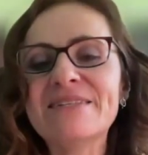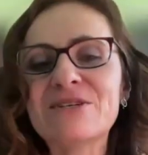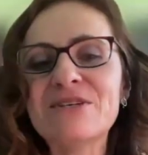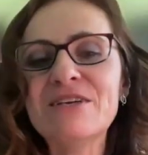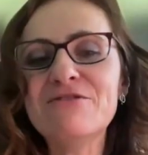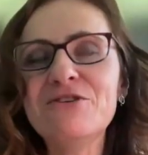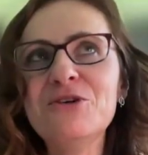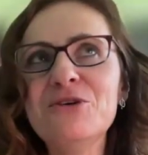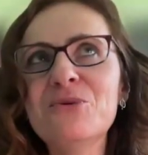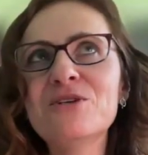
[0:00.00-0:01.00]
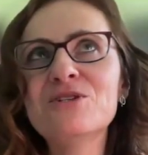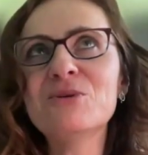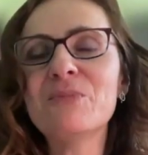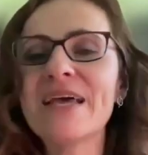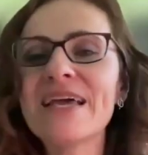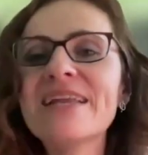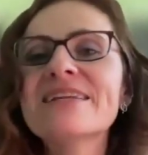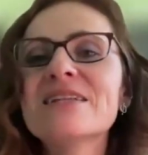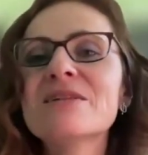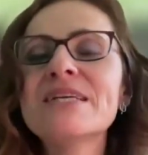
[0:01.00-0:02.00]
So if you want to play a
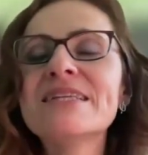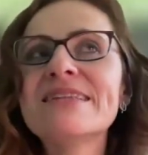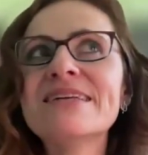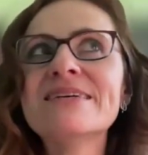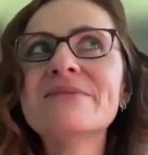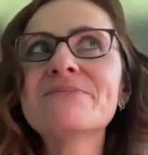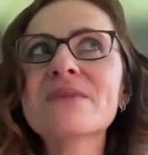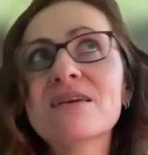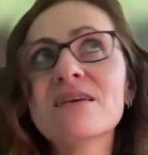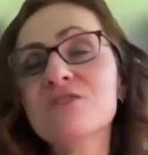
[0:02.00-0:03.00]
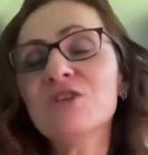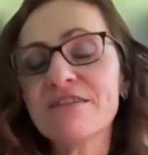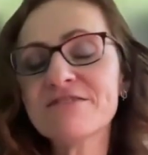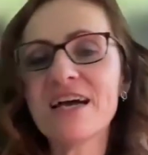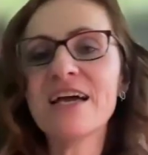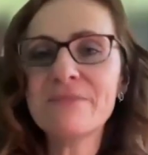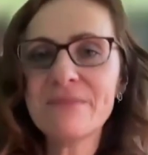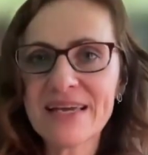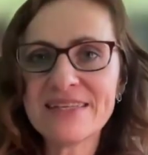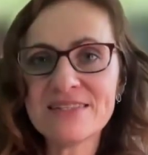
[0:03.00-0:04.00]
little bit, you have time
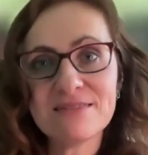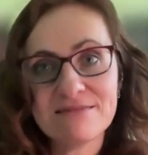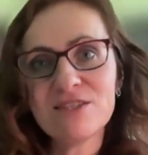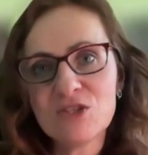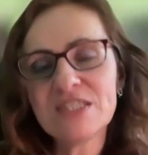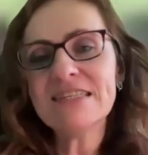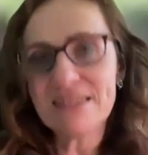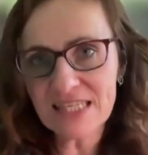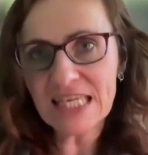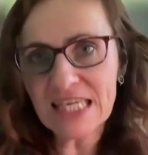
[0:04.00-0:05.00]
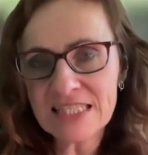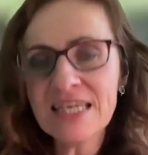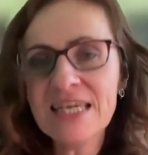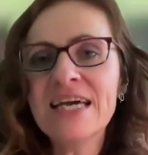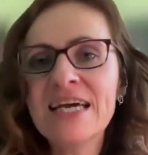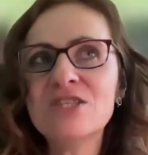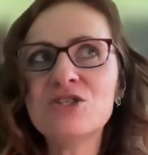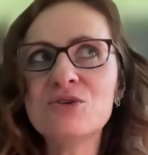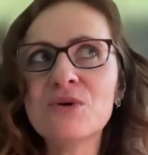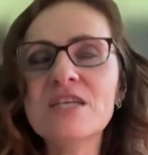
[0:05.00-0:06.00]
and you see the need
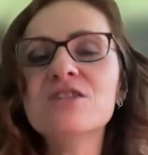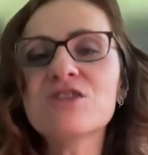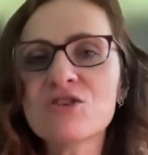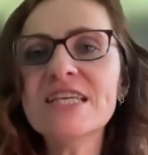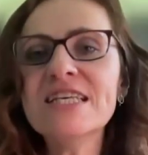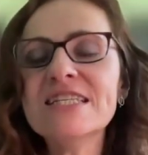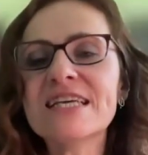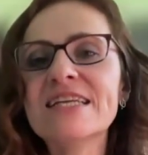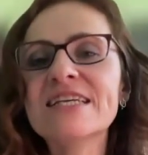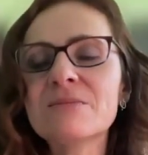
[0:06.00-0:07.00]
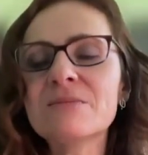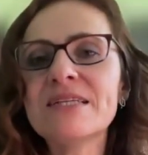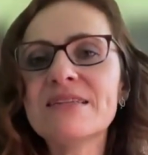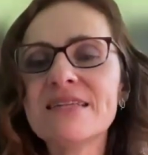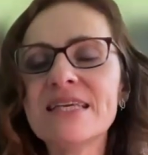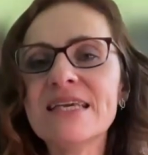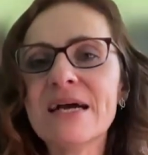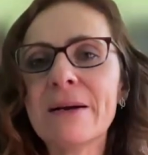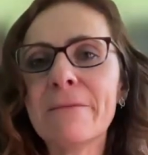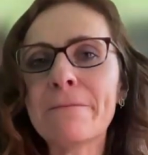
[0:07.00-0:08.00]
to increase a little bit the
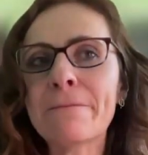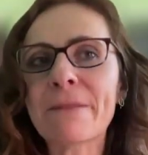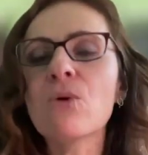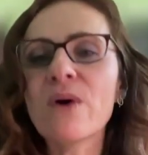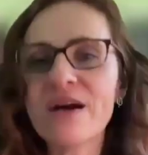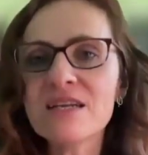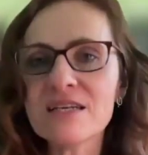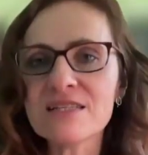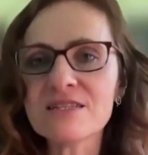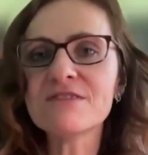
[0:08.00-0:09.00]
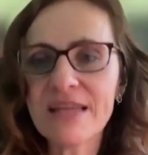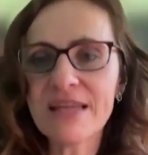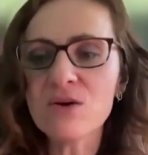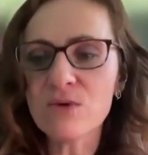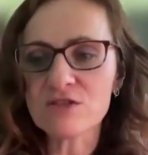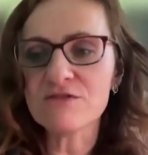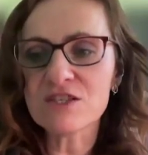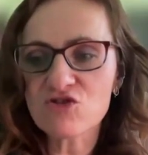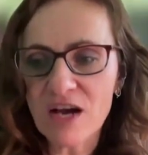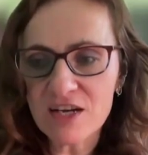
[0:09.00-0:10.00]
awareness of the language, of the
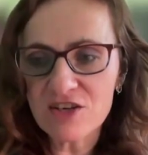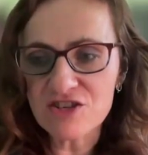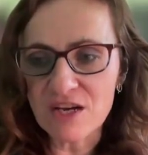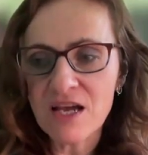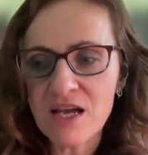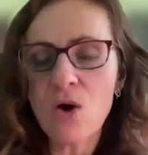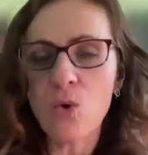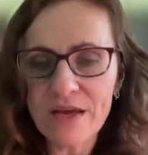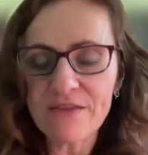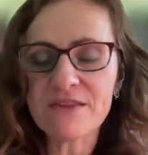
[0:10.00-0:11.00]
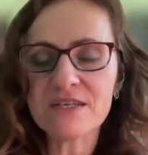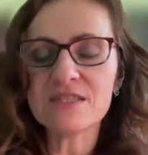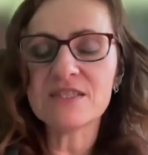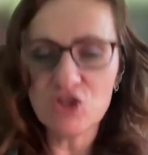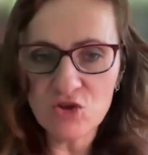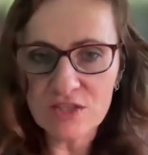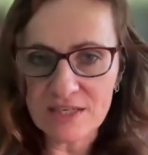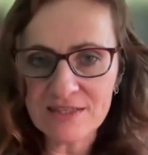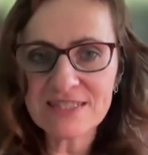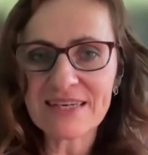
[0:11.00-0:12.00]
structure with the
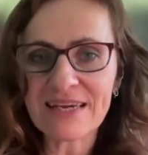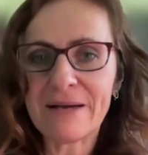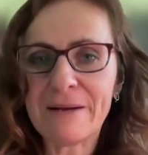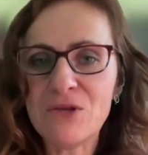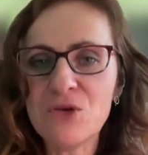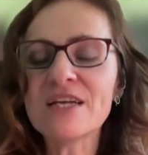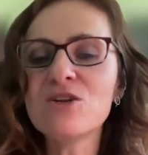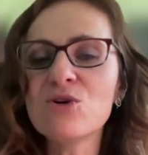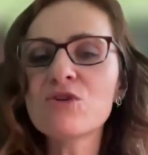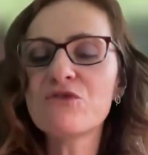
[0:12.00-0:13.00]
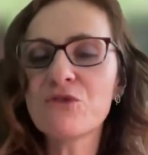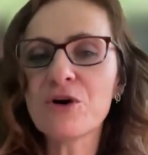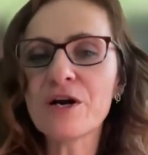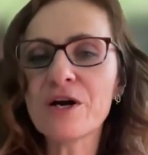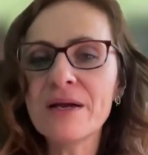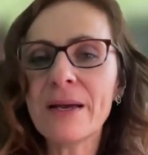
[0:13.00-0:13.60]
students, you can look for